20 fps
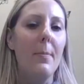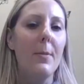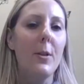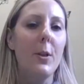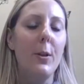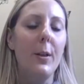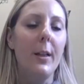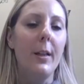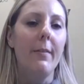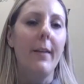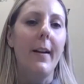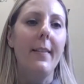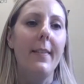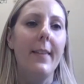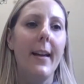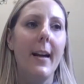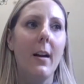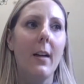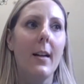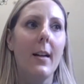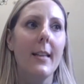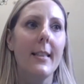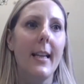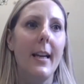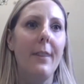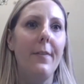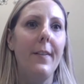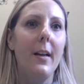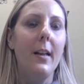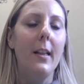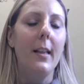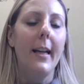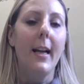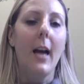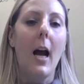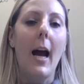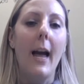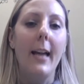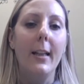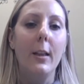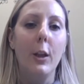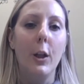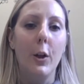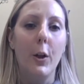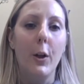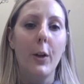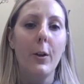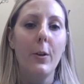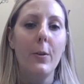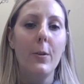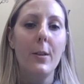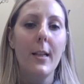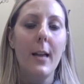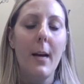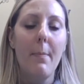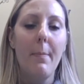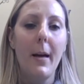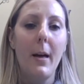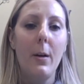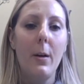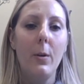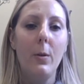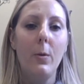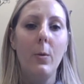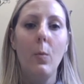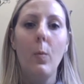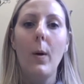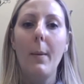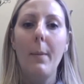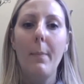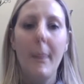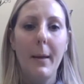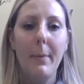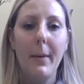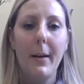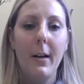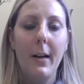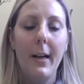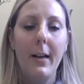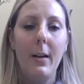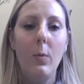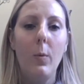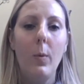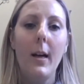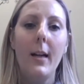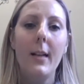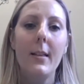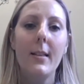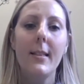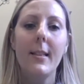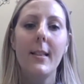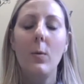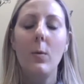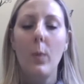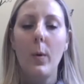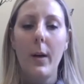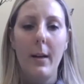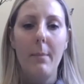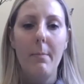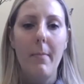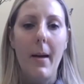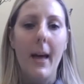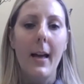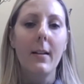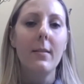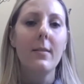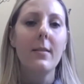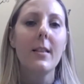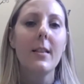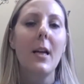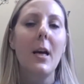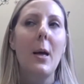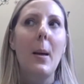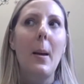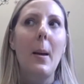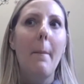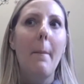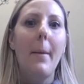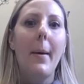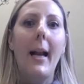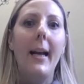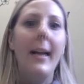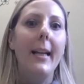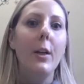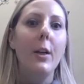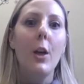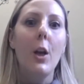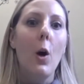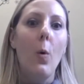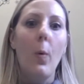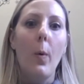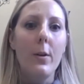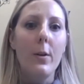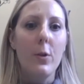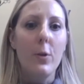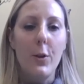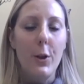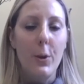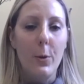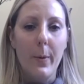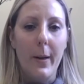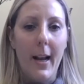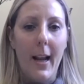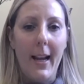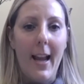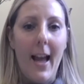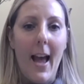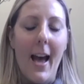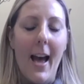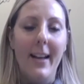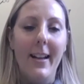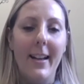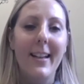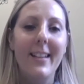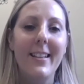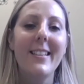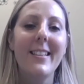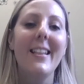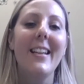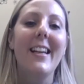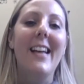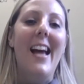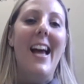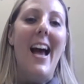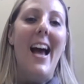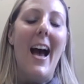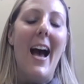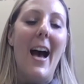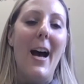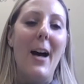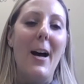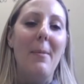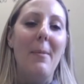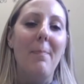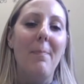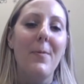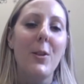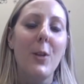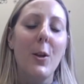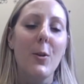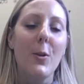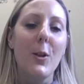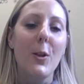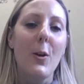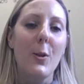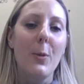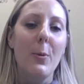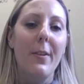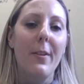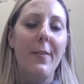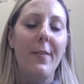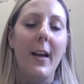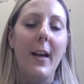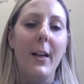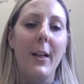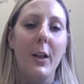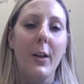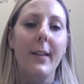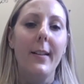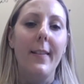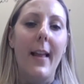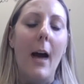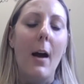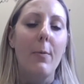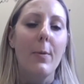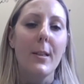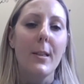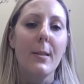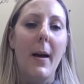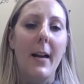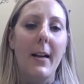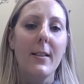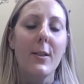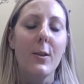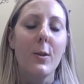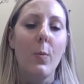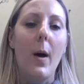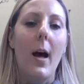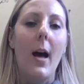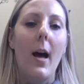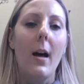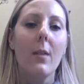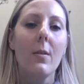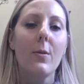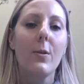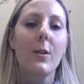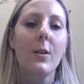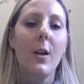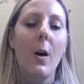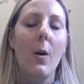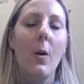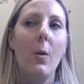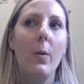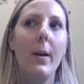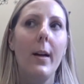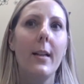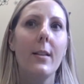absolutely right there, because I feel I learned about what my period was and what it meant, but I didn't know what to do when I had it. So there's also a failure in that respect as well. So